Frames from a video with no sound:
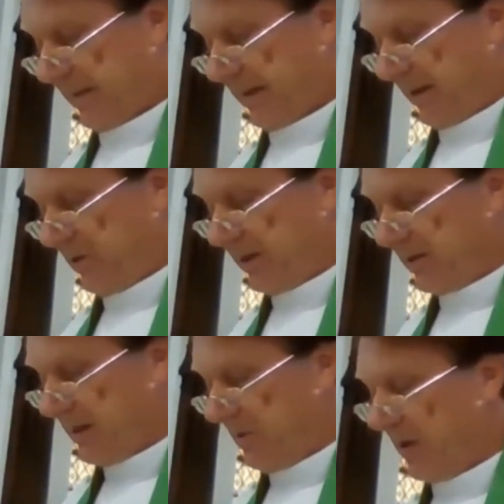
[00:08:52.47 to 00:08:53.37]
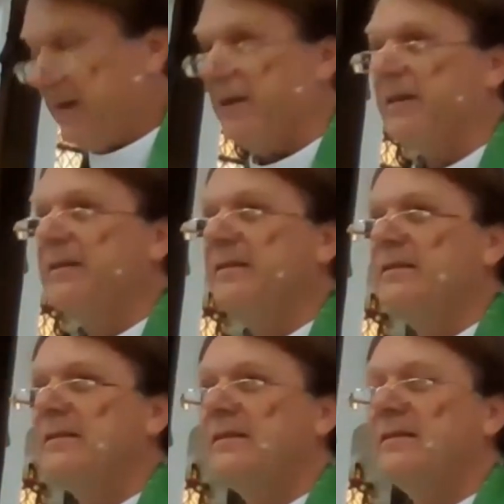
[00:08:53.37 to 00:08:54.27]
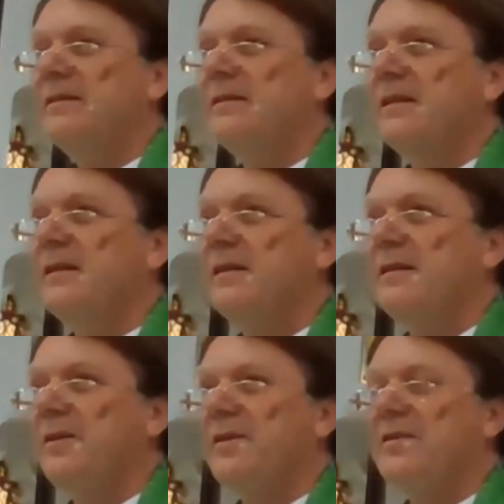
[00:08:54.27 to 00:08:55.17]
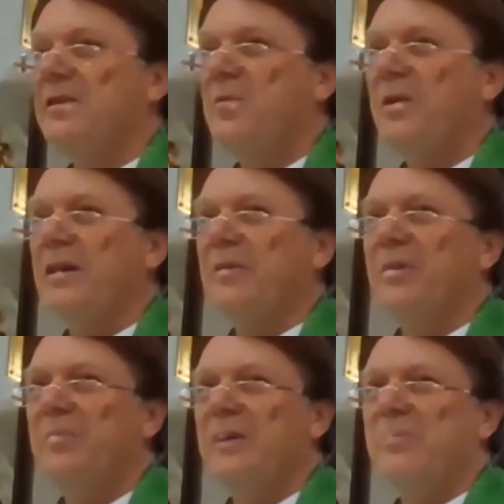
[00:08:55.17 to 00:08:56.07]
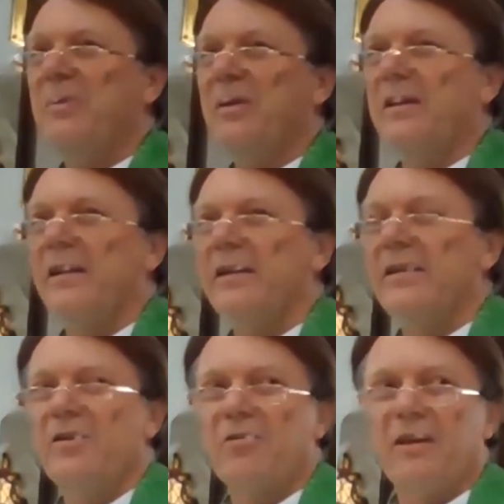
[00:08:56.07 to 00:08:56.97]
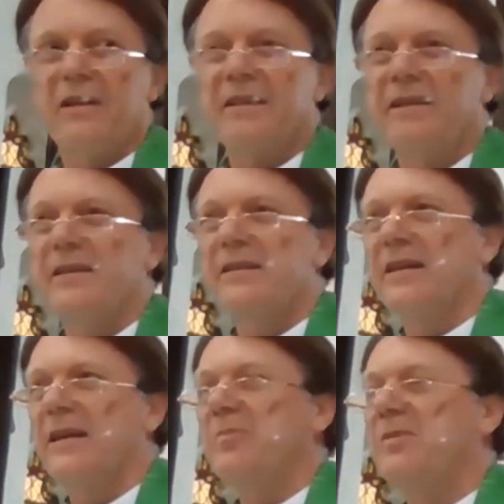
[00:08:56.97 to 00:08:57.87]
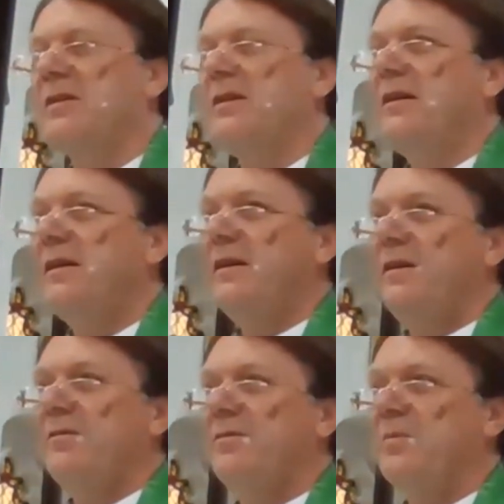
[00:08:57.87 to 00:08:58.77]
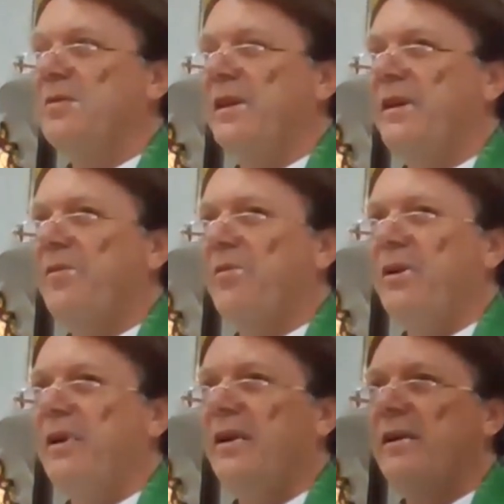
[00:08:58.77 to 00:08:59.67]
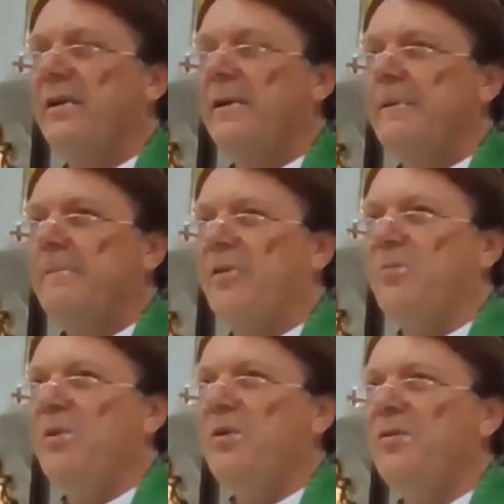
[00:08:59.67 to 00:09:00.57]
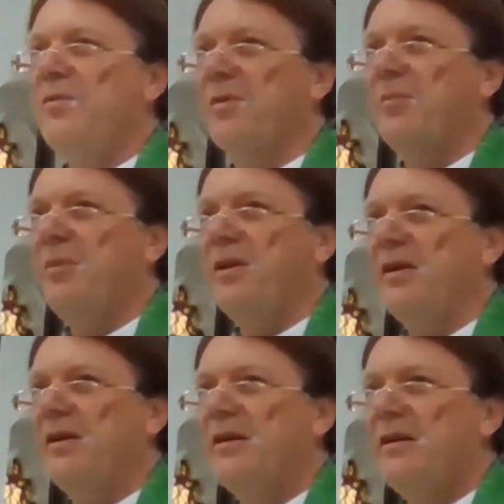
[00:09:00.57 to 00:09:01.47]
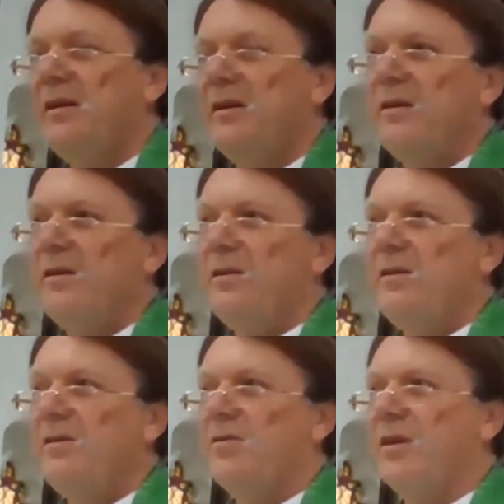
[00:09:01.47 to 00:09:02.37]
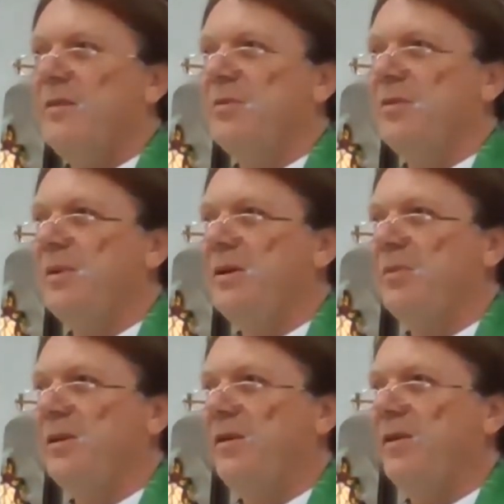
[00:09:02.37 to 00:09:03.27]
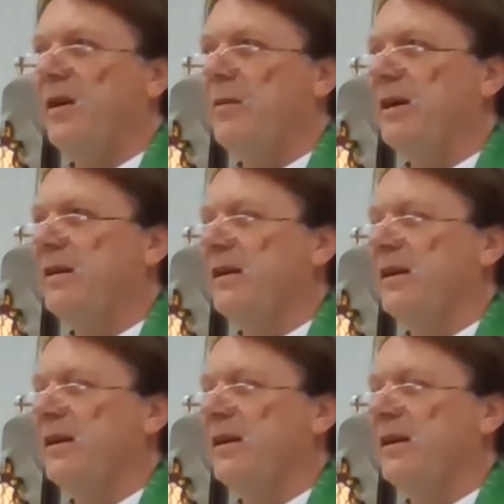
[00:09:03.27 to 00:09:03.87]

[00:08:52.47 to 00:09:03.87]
And you can see why. You can see why. When people like the Israelites had escaped from slavery, had moved from being tribal people living a nomadic